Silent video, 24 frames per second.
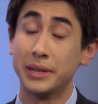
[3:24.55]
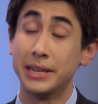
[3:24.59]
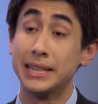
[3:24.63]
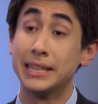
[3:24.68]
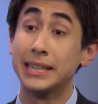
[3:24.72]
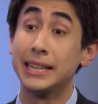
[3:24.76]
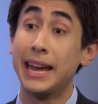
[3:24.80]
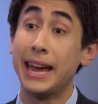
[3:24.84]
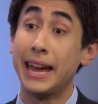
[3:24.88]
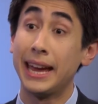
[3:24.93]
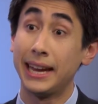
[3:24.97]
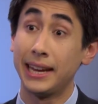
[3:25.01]

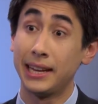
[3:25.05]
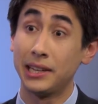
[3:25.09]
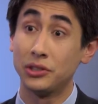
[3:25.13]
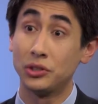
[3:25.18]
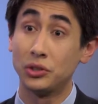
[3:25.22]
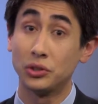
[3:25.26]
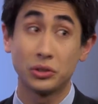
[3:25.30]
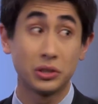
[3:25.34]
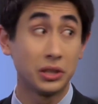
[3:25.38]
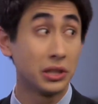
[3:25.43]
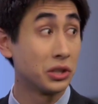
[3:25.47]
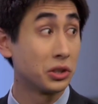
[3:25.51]

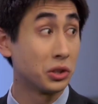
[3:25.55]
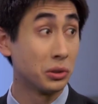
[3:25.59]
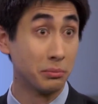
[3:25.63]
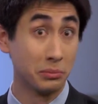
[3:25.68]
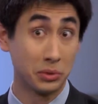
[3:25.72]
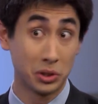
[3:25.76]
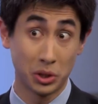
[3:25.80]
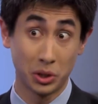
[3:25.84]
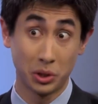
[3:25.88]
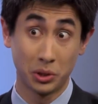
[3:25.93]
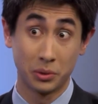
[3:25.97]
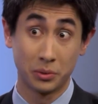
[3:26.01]
engage System
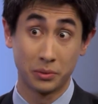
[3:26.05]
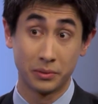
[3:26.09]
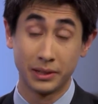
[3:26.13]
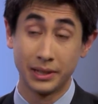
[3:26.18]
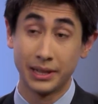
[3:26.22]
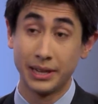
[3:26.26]
2.